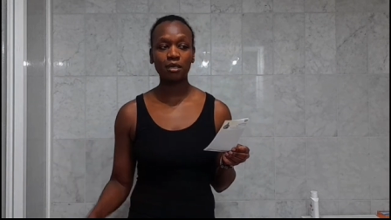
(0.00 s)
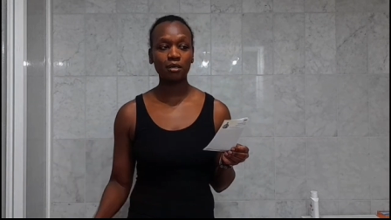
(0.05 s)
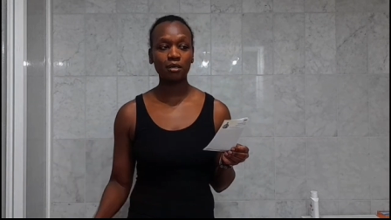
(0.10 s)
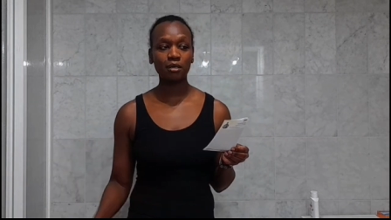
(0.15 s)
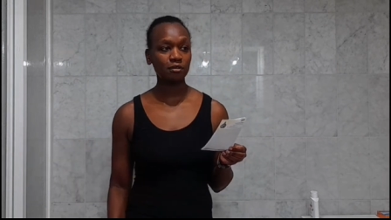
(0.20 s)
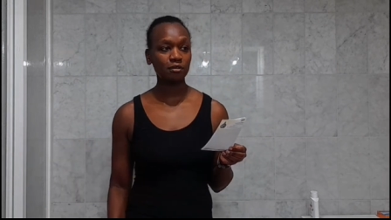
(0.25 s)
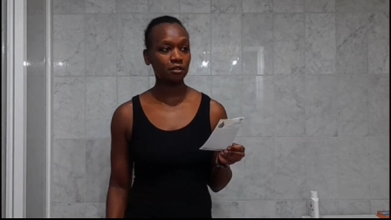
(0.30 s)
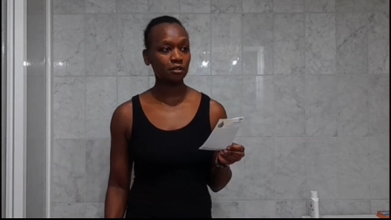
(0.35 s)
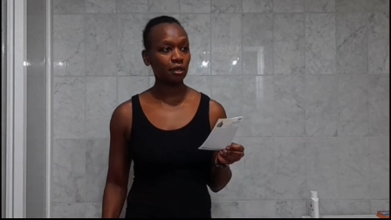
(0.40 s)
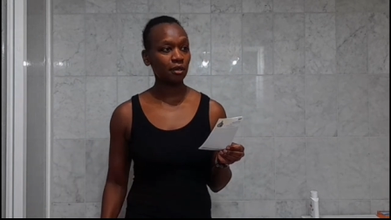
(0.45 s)
how
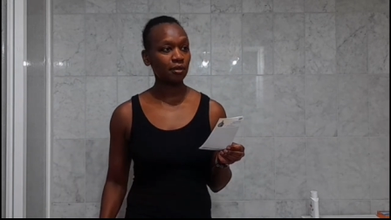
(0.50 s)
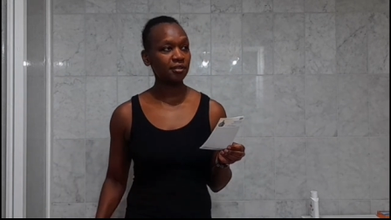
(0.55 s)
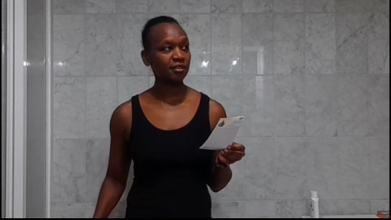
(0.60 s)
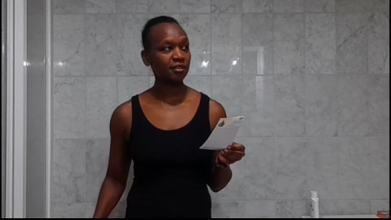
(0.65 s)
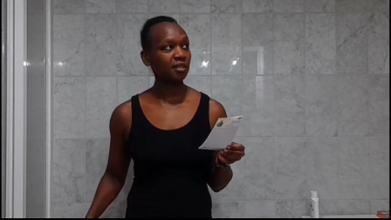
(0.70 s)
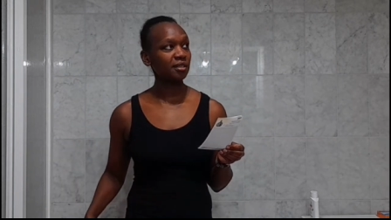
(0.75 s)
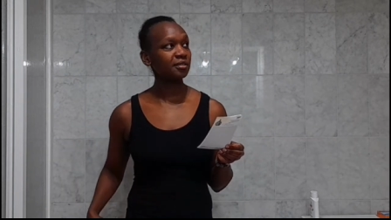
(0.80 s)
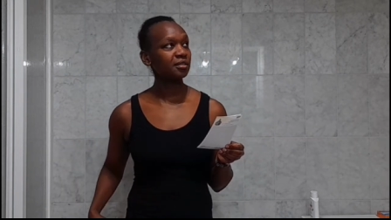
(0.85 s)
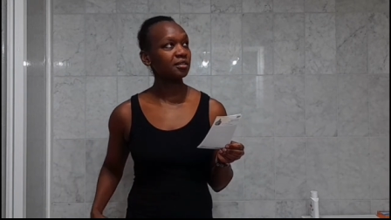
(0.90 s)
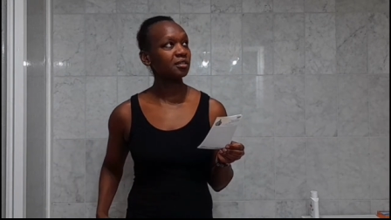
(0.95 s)
is, how is
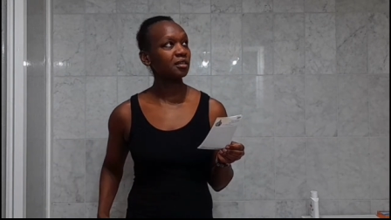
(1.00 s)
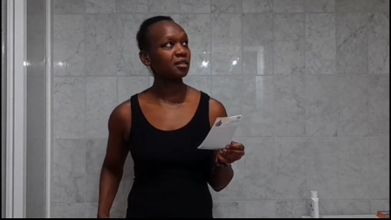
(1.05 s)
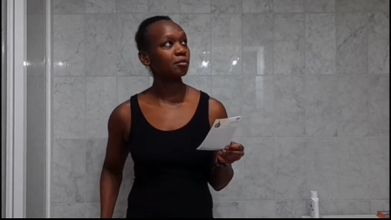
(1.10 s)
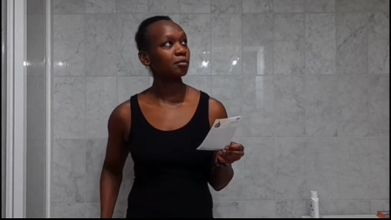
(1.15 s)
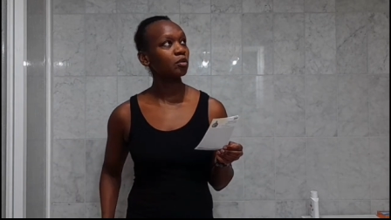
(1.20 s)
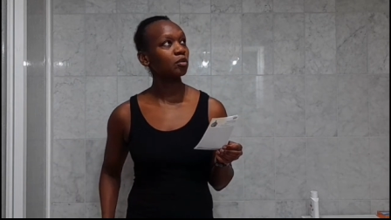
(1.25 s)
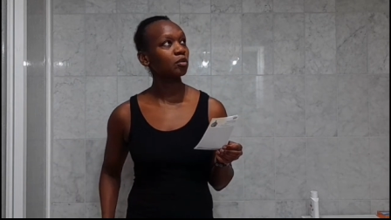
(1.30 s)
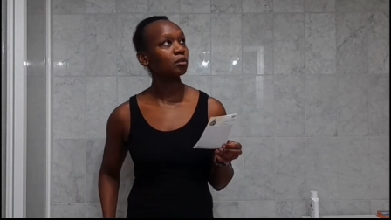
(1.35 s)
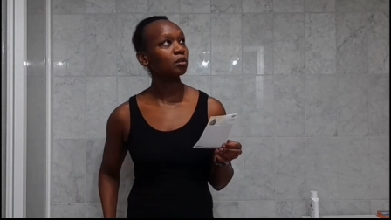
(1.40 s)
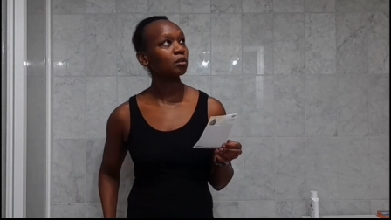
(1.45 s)
Altersheim
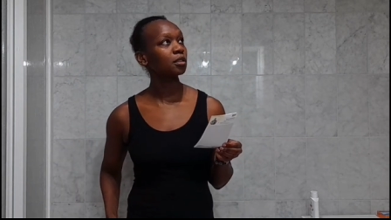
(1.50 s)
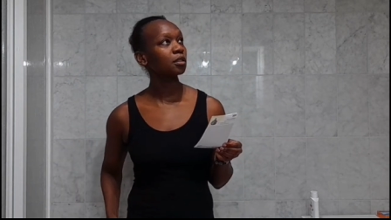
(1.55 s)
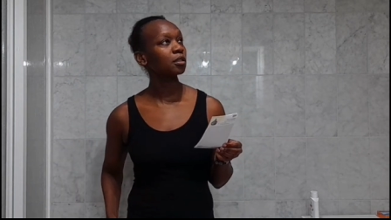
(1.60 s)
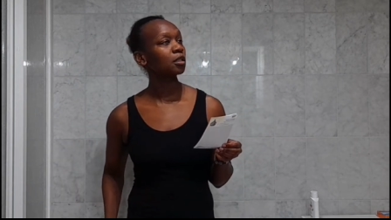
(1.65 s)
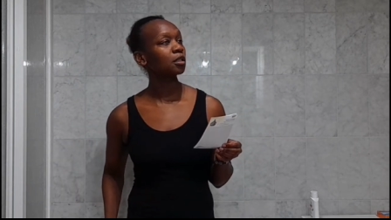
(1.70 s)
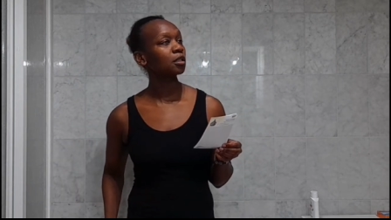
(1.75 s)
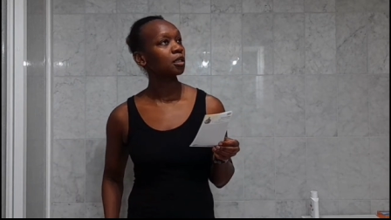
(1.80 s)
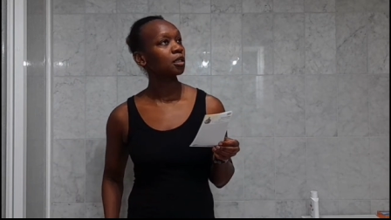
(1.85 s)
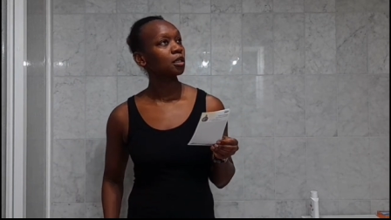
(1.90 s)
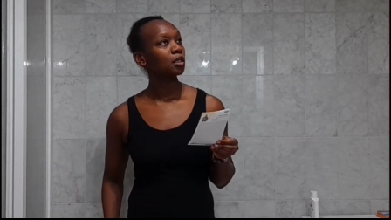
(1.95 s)
called?
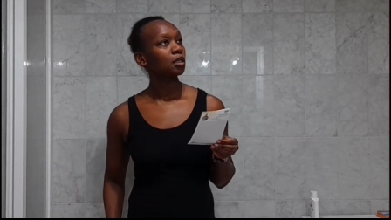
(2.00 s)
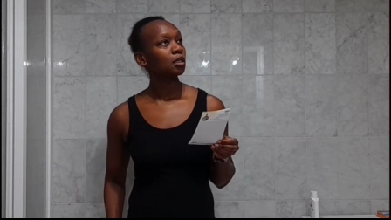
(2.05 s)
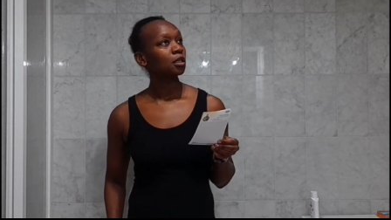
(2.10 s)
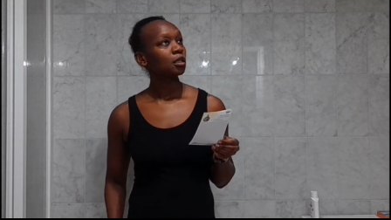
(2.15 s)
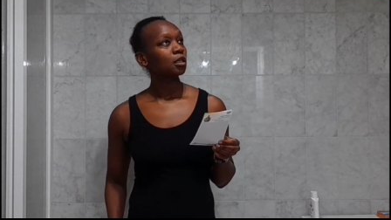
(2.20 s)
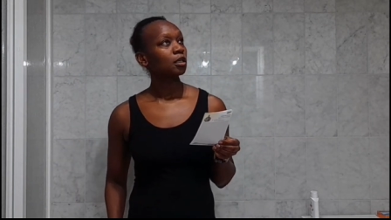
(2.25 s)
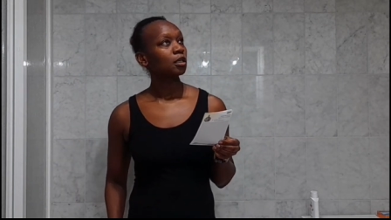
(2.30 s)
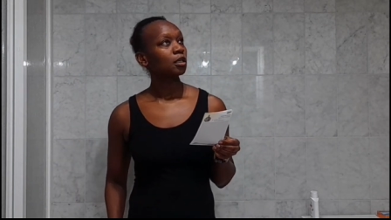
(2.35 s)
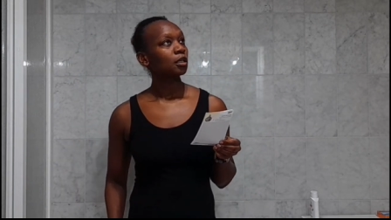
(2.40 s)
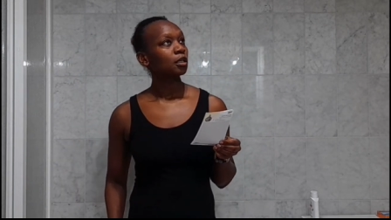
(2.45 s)

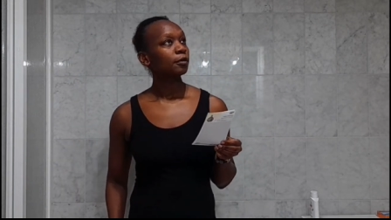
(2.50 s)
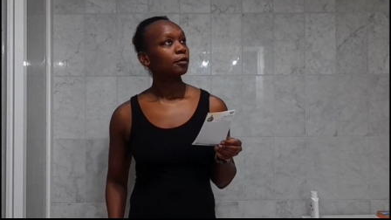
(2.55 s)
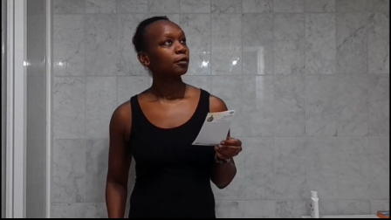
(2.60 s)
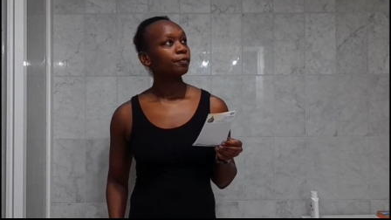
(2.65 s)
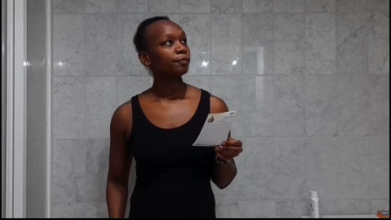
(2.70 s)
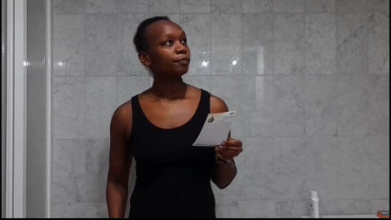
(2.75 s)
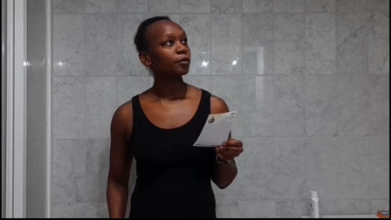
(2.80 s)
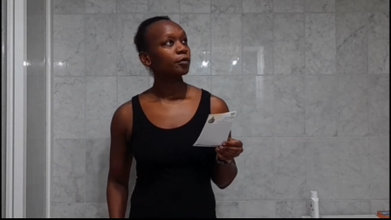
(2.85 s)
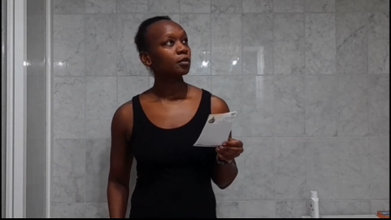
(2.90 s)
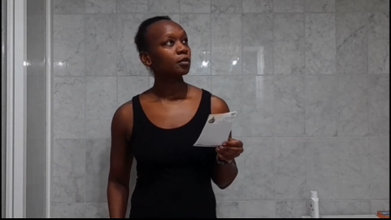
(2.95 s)

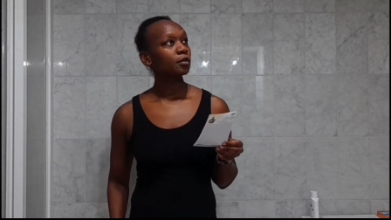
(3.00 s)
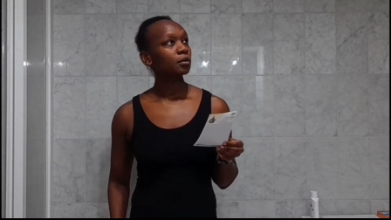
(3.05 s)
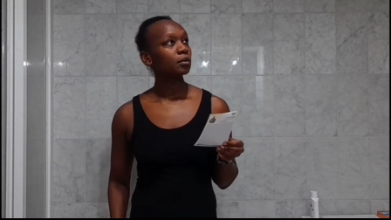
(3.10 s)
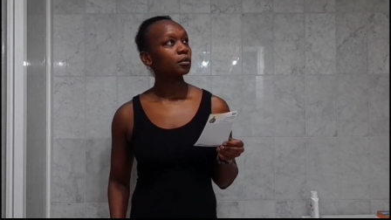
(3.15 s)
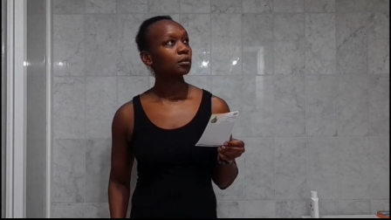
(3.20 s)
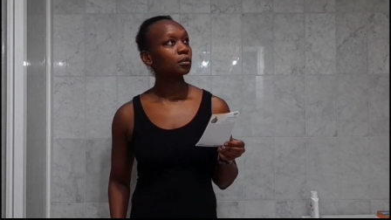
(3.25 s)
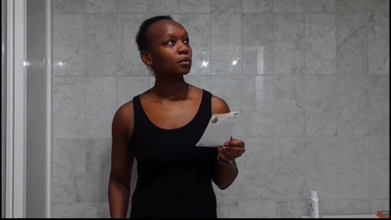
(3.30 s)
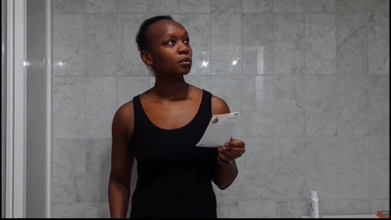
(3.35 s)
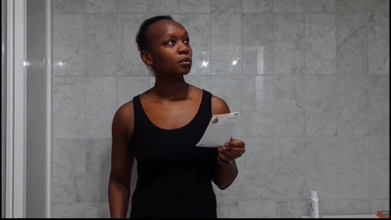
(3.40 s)
Um,